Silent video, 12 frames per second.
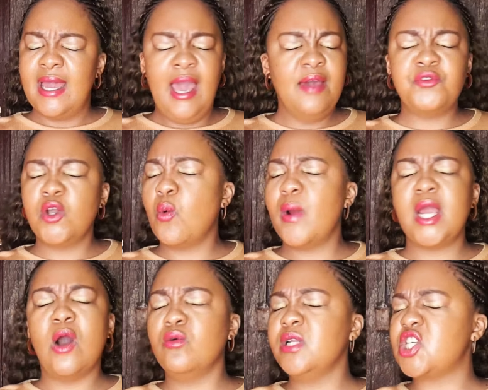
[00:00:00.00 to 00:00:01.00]
Have your way,
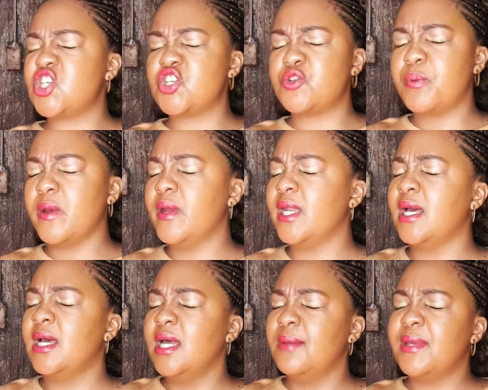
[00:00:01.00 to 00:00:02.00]
Holy Spirit.
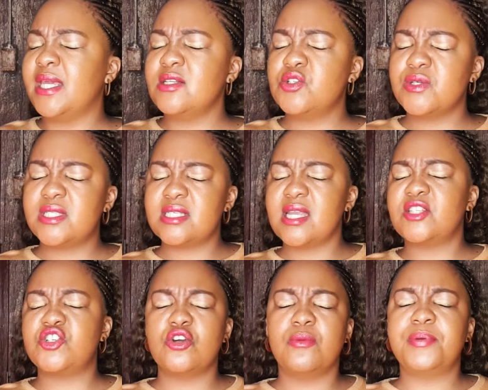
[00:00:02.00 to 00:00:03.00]
Begin to
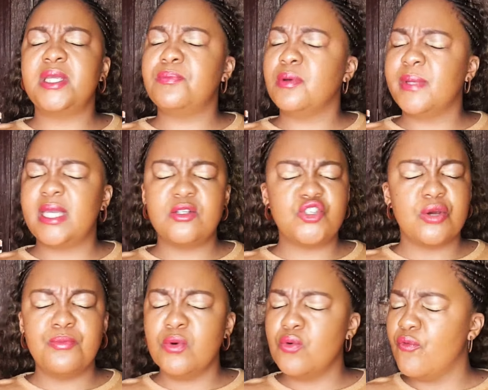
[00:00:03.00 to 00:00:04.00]
touch your people. Begin to
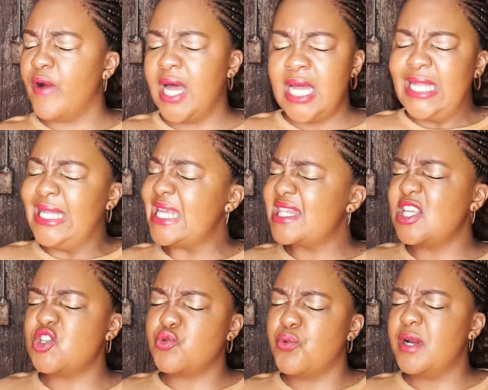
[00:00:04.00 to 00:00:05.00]
move. Let
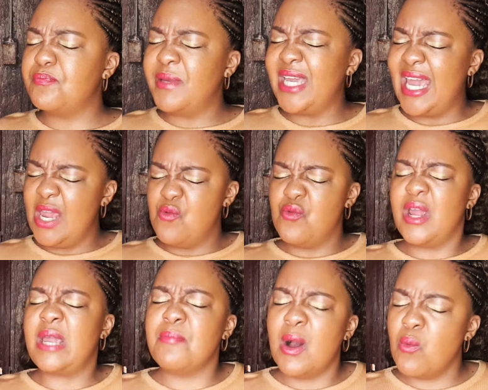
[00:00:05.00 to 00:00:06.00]
this word be a
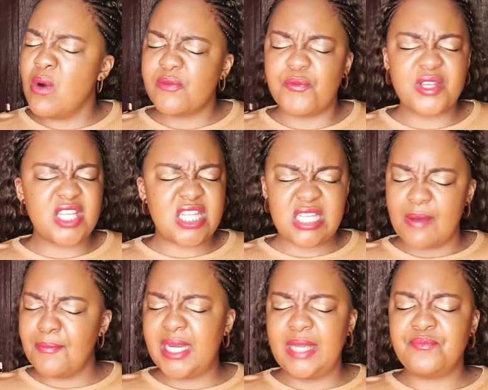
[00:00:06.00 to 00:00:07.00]
rhema word for
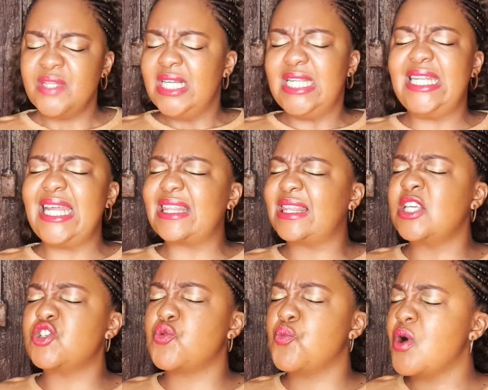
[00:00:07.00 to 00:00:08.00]
somebody. Let
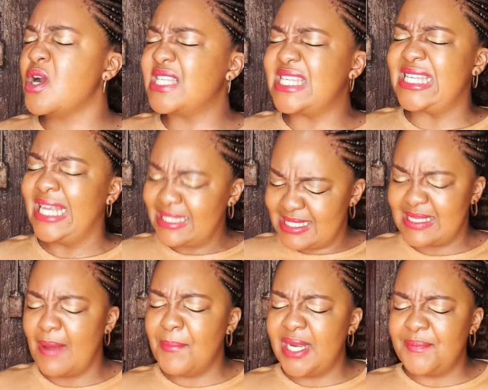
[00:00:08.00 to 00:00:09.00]
this word set
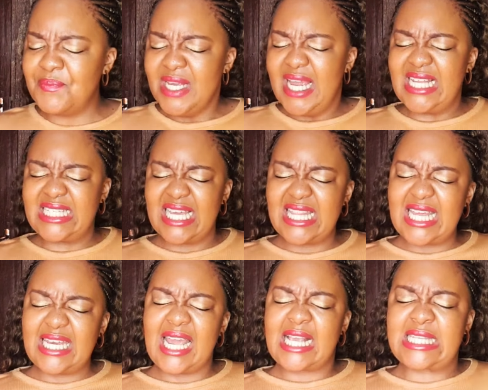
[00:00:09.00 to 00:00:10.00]
somebody into the
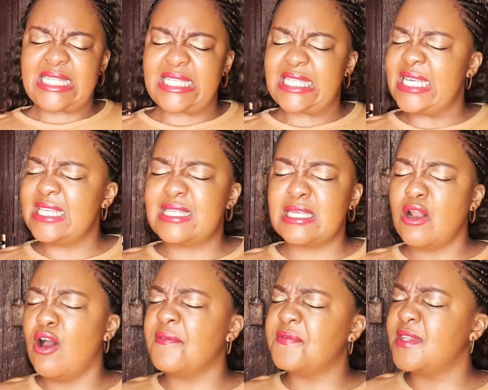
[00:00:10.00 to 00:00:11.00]
next season
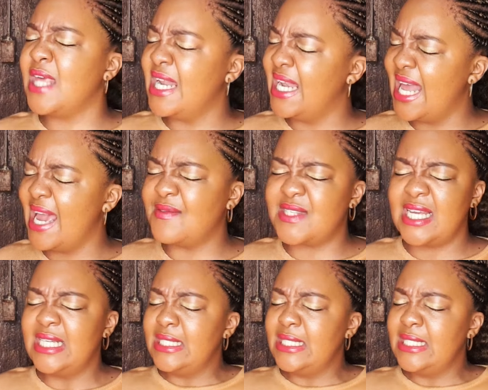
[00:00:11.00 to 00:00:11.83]
of their lives.